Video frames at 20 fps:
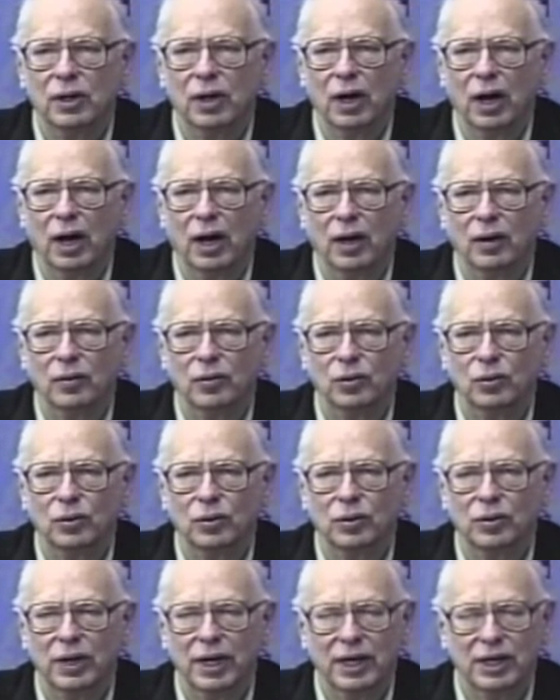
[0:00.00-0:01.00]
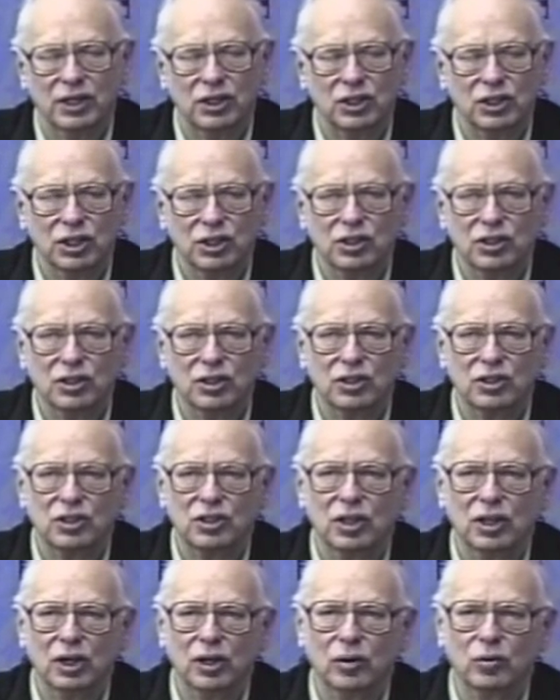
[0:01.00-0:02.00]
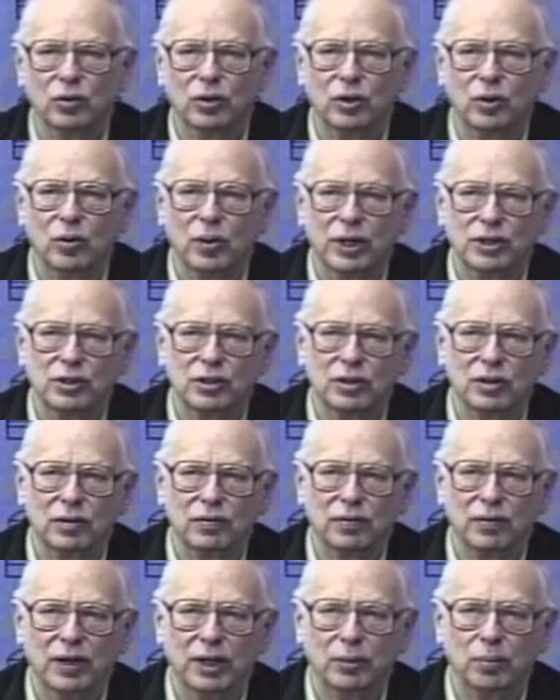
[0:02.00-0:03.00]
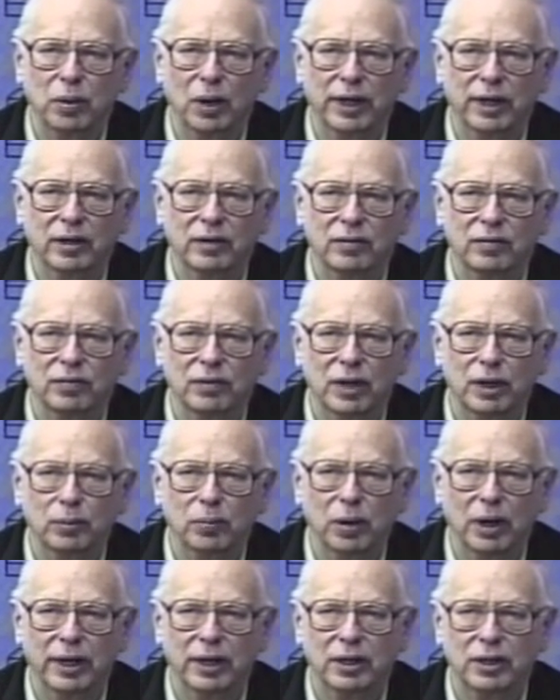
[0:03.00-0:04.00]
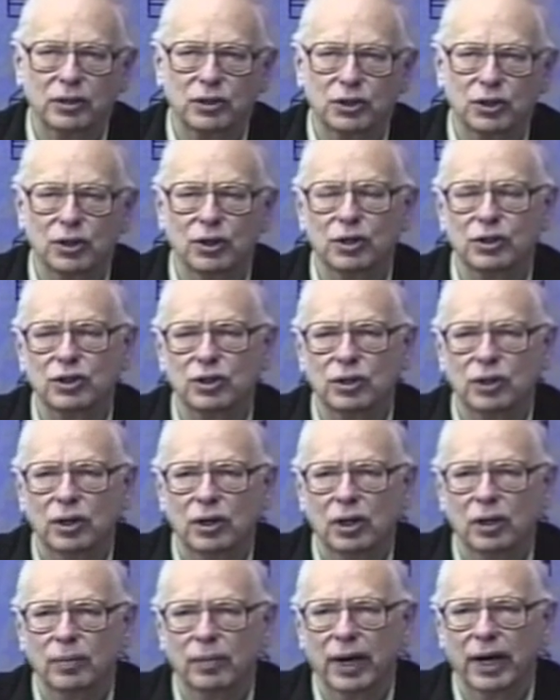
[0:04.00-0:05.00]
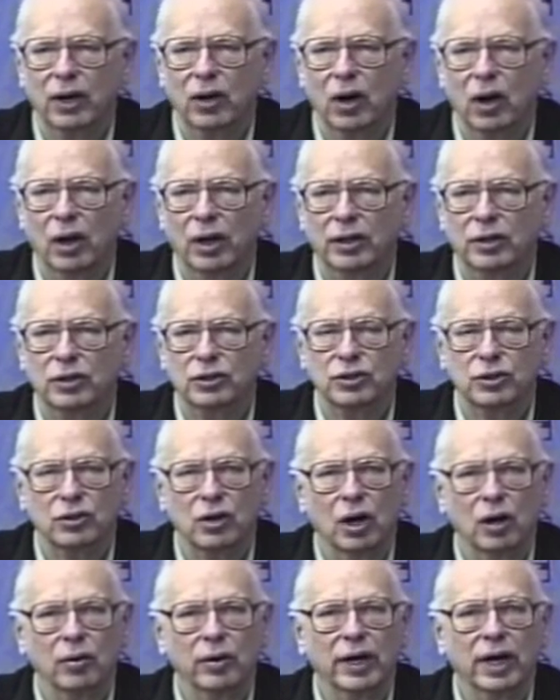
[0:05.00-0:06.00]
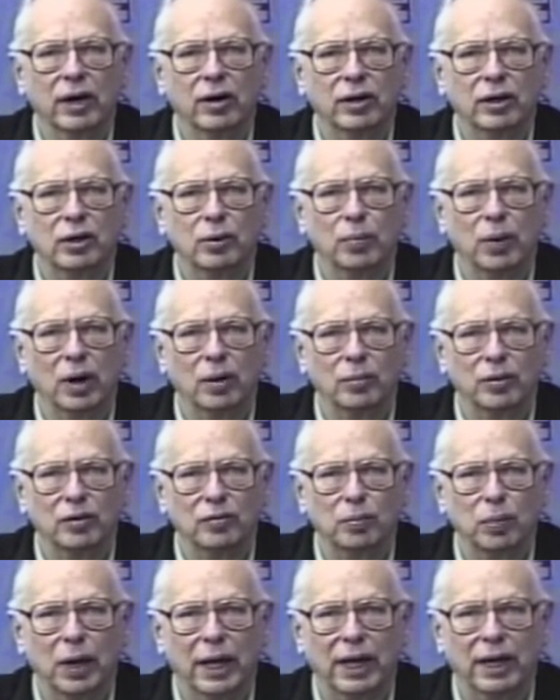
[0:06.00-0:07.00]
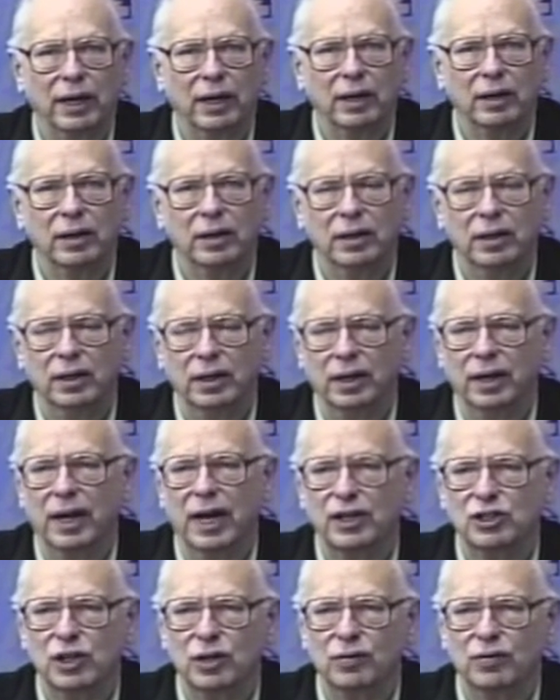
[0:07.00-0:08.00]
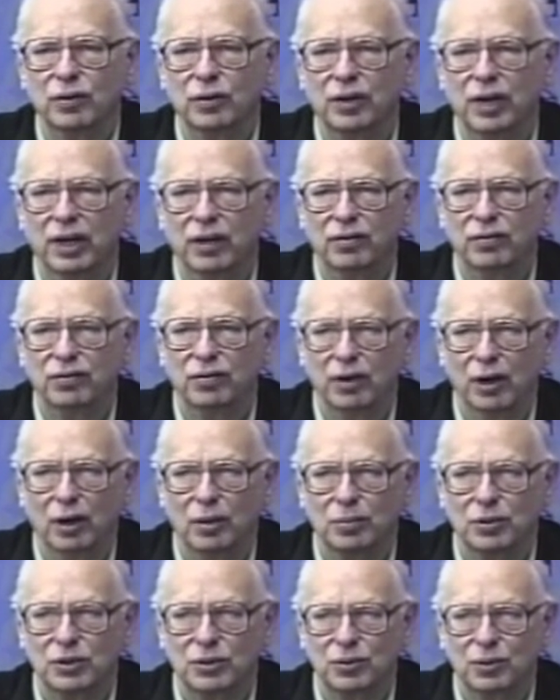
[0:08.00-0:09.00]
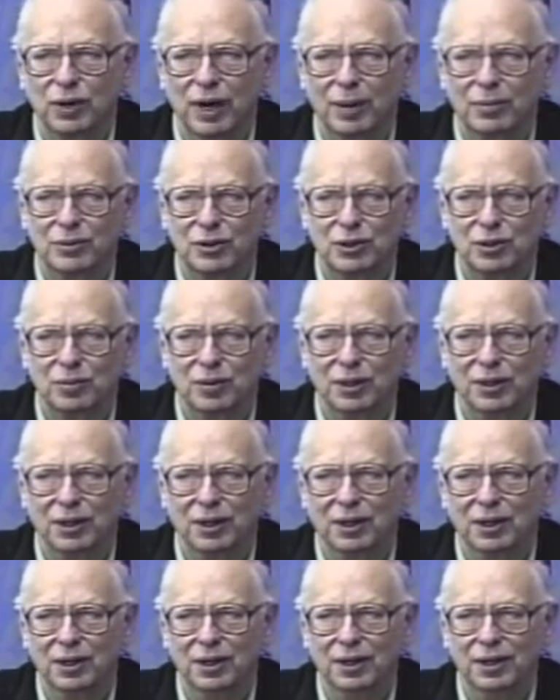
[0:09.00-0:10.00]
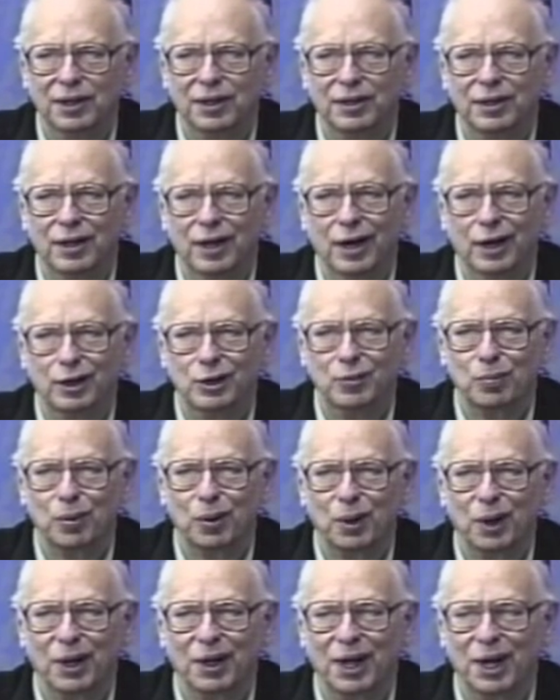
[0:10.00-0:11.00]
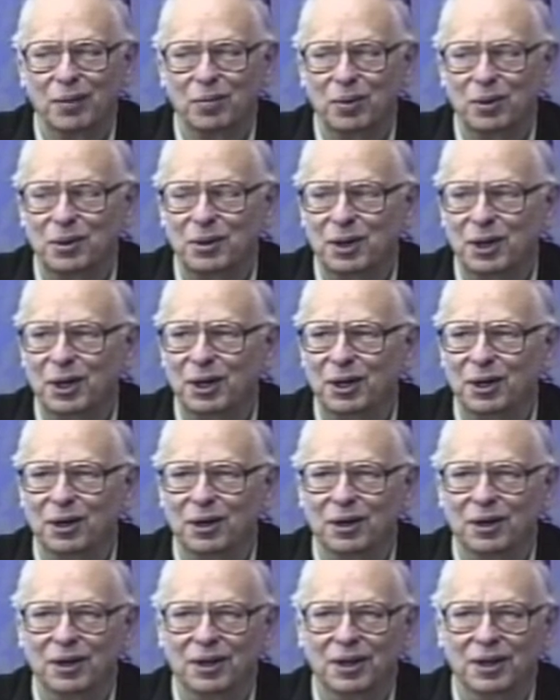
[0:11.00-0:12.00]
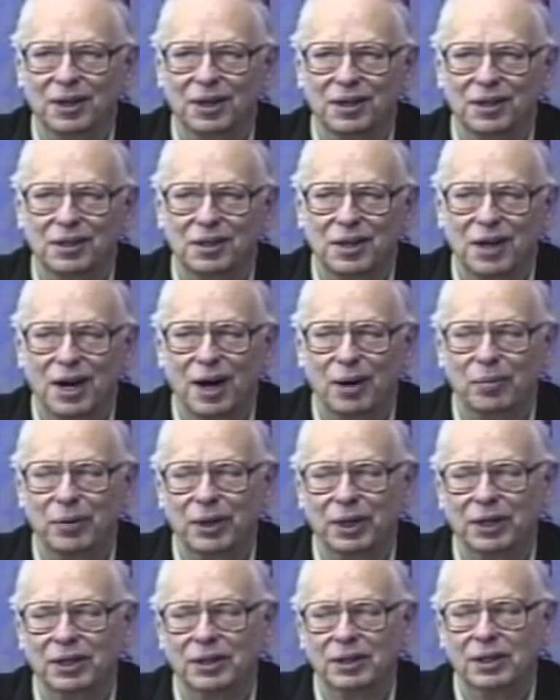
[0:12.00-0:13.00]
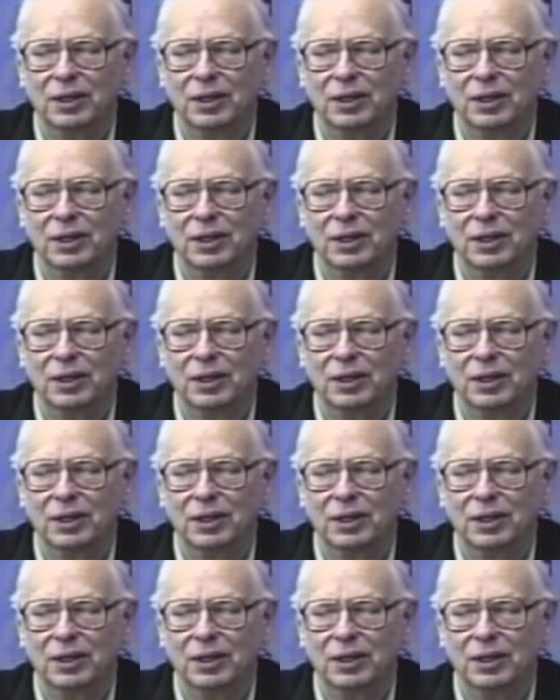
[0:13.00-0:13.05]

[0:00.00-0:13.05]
uh, you can get assistance dealing with the question of floodplain and floodplain insurance by calling the Chautauqua County Department of Planning and asking for Dave Phillips, who happens to be the, the expert on that particular uh, topic.